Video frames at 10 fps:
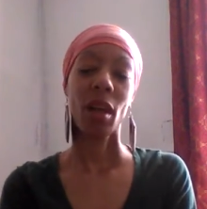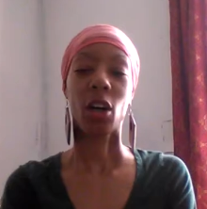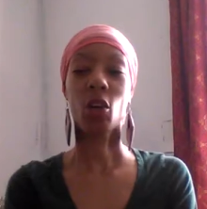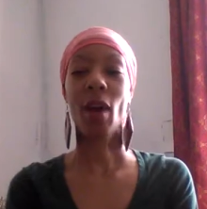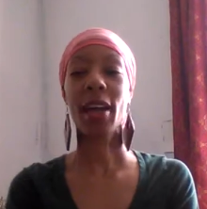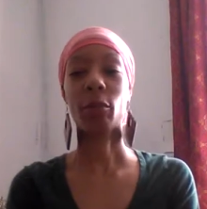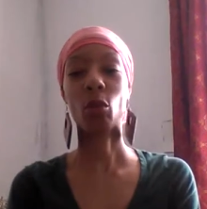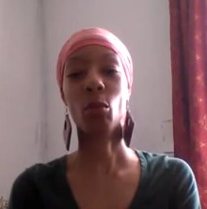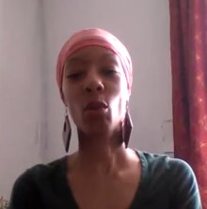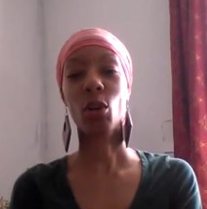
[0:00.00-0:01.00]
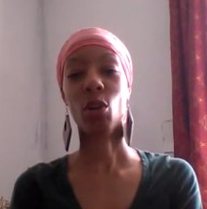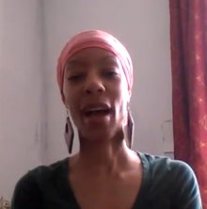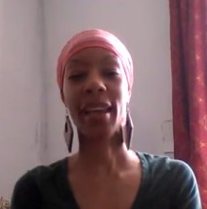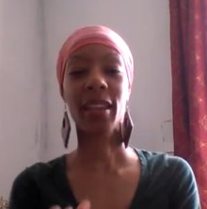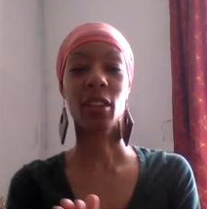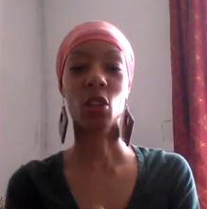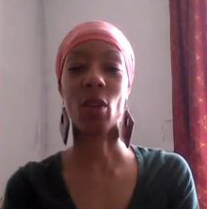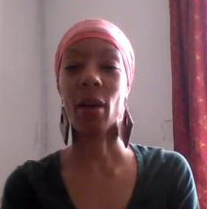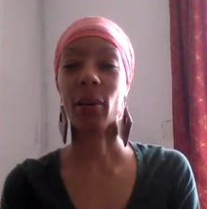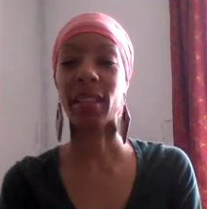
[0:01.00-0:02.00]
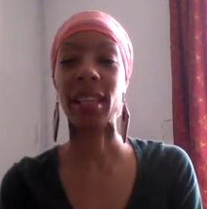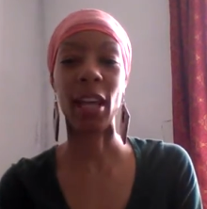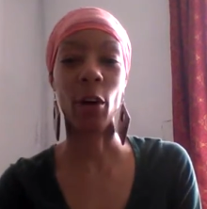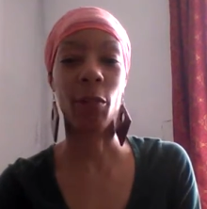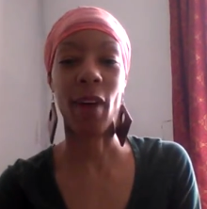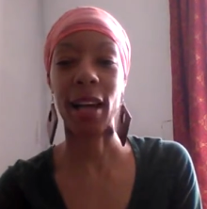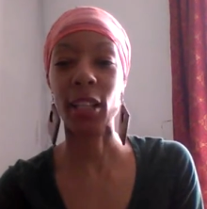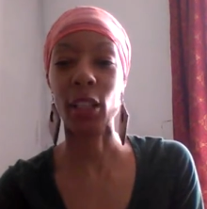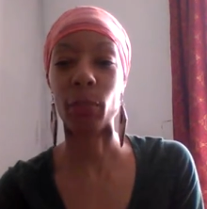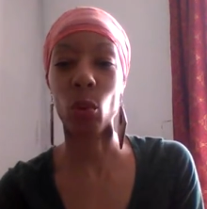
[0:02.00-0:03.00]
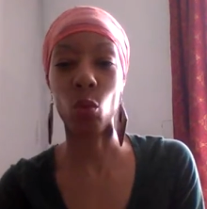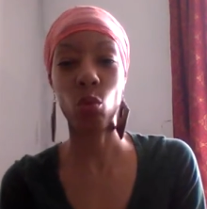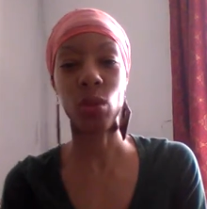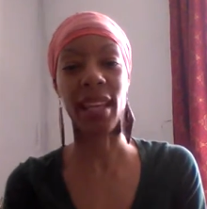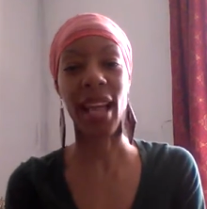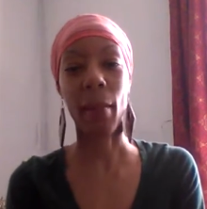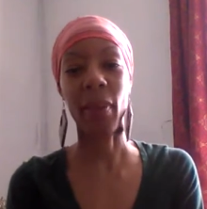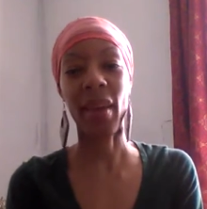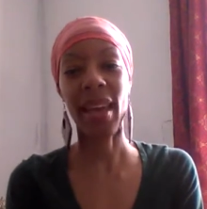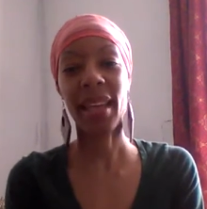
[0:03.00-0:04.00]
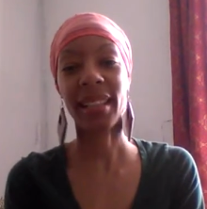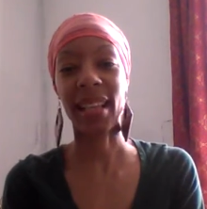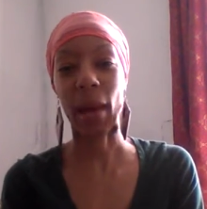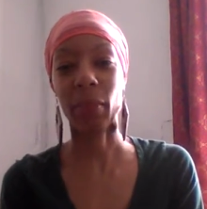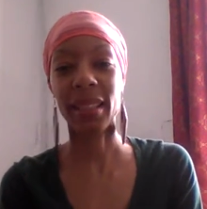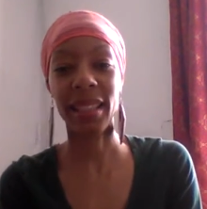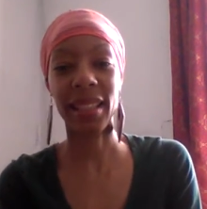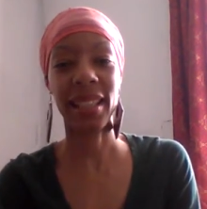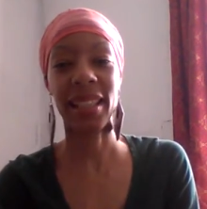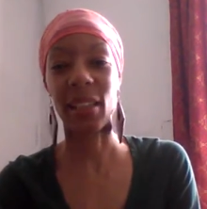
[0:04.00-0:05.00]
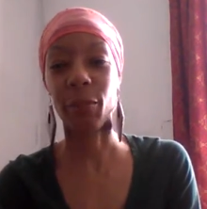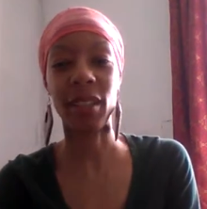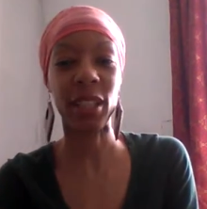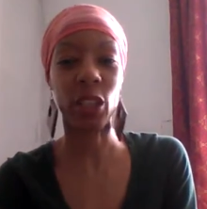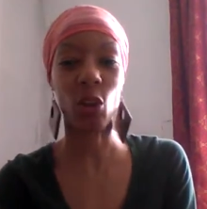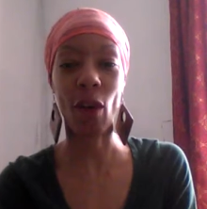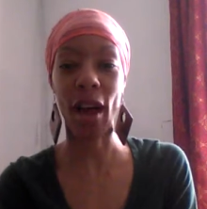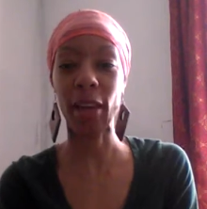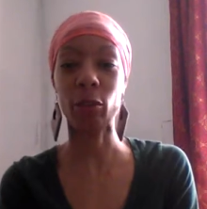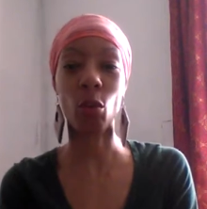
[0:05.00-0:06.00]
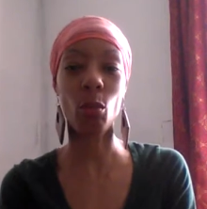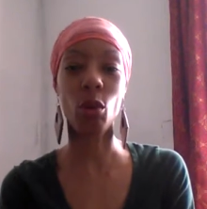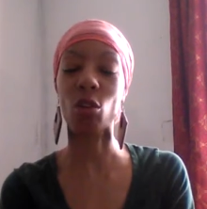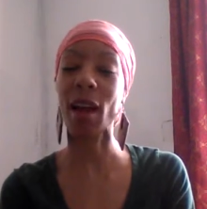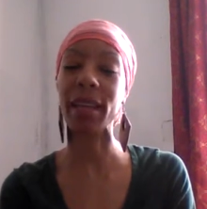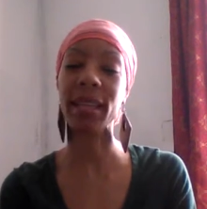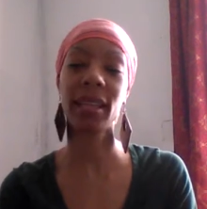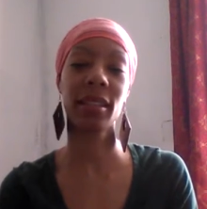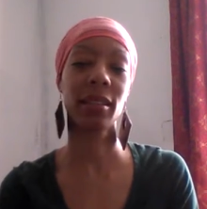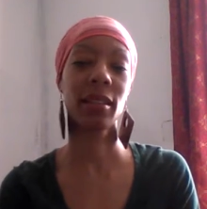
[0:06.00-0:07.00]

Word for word: a cry of no more crying, the drowning in hellfire's pool. And I begged and I pleaded and defeated a cry of no more crying.